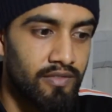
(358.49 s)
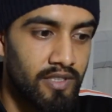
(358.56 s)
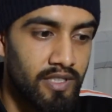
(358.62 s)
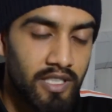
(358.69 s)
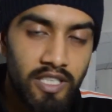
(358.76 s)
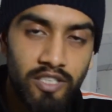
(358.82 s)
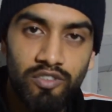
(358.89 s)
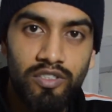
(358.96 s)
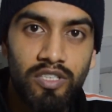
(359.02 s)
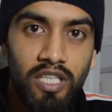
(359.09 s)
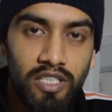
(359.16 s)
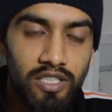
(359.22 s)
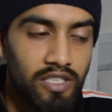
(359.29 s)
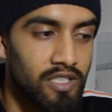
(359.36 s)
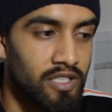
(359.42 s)
an
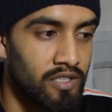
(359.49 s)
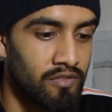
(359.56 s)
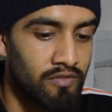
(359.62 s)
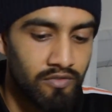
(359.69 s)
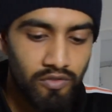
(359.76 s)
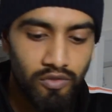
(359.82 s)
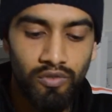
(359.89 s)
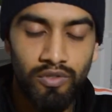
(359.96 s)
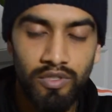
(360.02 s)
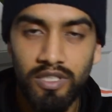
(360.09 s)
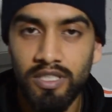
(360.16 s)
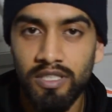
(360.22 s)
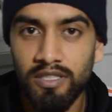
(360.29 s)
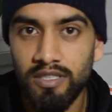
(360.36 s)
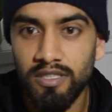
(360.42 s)
introduction for
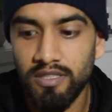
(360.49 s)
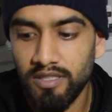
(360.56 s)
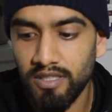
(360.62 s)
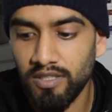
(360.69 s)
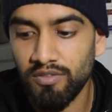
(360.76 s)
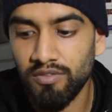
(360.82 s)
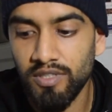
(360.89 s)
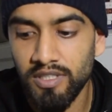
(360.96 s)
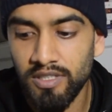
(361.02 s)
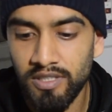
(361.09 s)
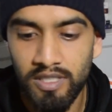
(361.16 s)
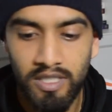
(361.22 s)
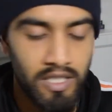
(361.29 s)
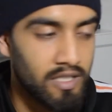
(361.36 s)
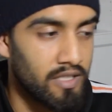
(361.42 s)
this series,
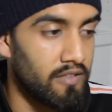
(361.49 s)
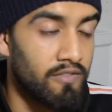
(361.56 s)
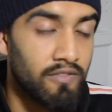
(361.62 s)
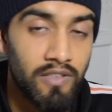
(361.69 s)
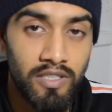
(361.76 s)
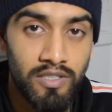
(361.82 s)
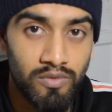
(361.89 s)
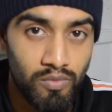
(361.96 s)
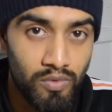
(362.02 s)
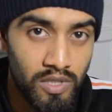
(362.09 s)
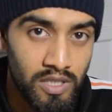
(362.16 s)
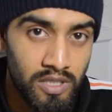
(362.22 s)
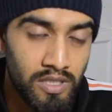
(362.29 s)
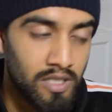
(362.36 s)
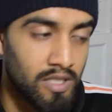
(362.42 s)
the first
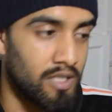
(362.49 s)
one.